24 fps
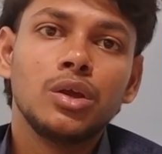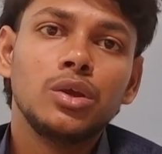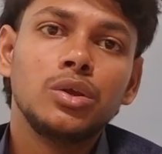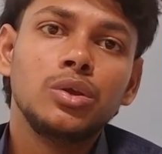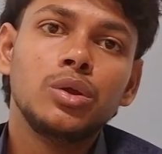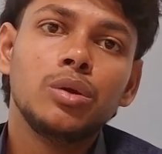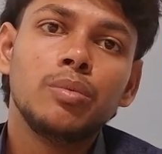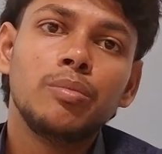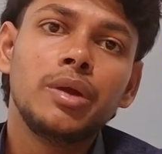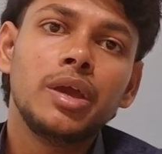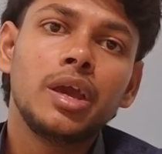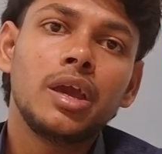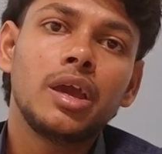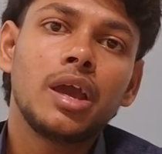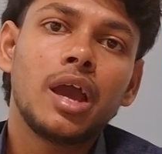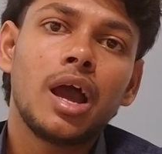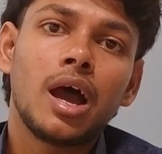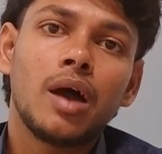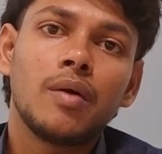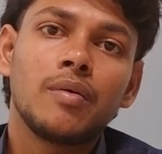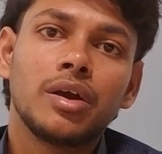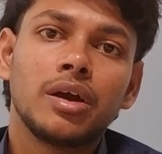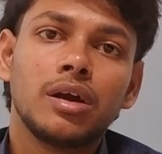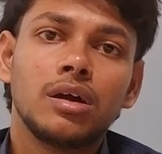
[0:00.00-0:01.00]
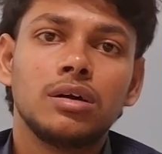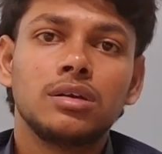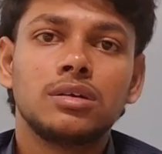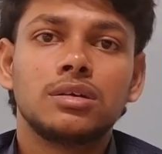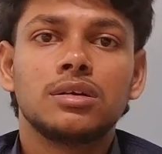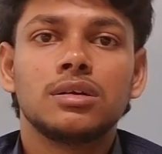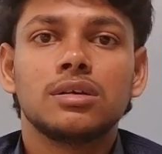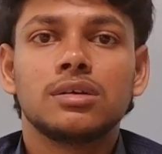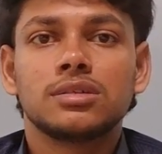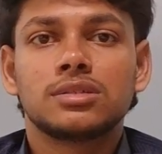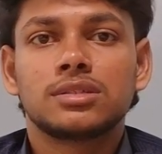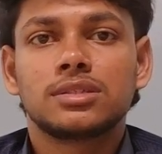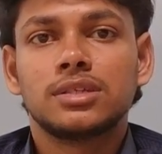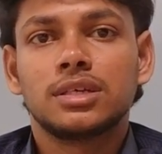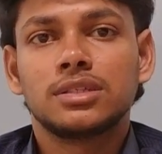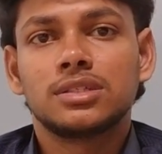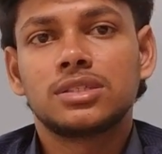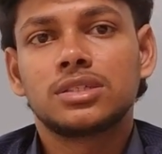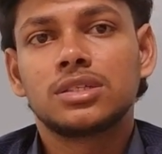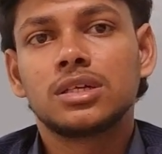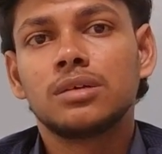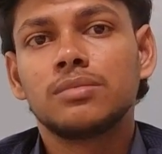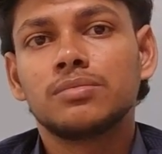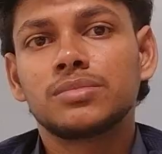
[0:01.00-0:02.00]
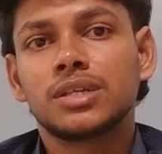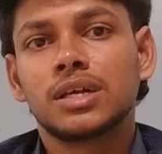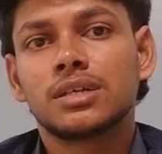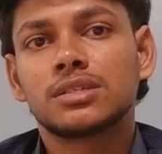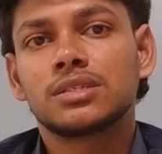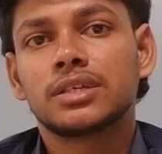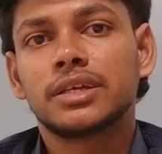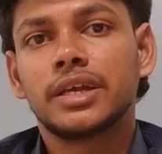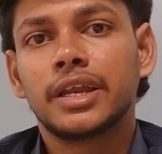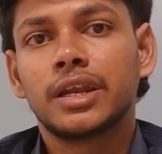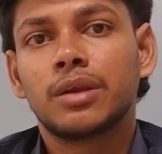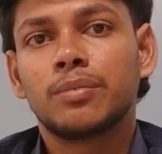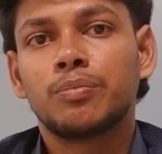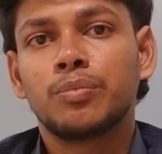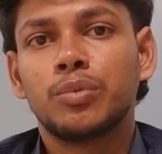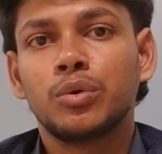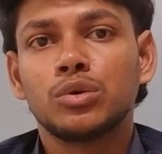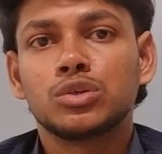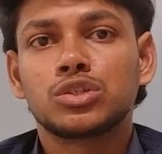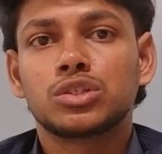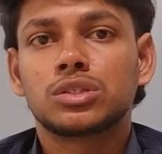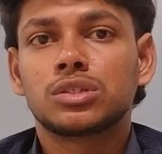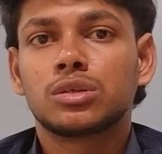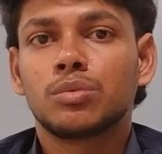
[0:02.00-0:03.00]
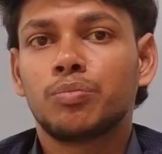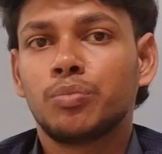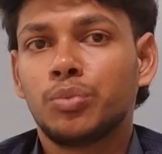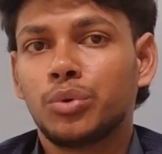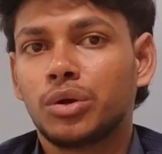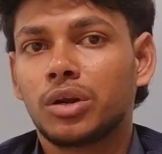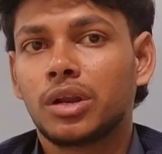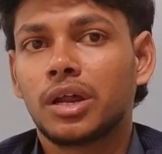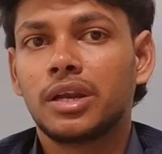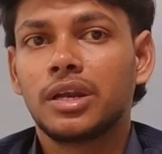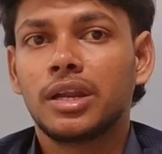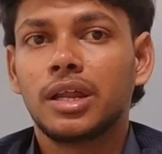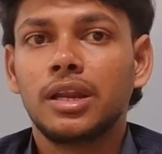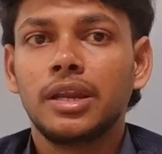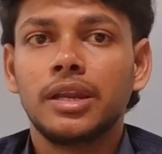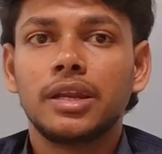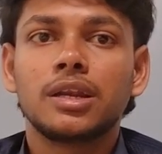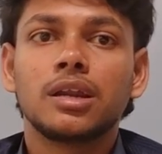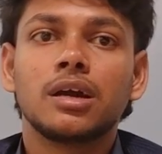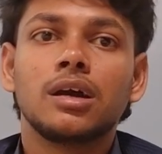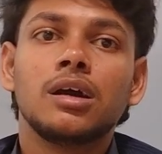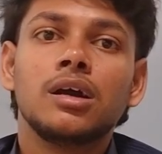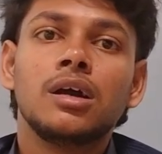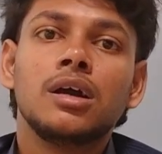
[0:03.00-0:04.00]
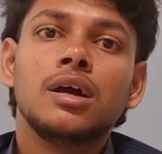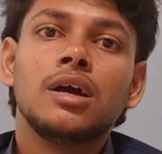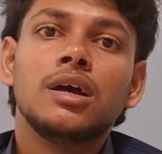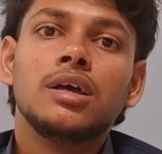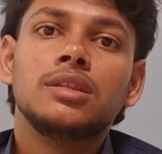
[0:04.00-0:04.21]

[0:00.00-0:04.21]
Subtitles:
You may have heard such terms as get, post, put, and delete.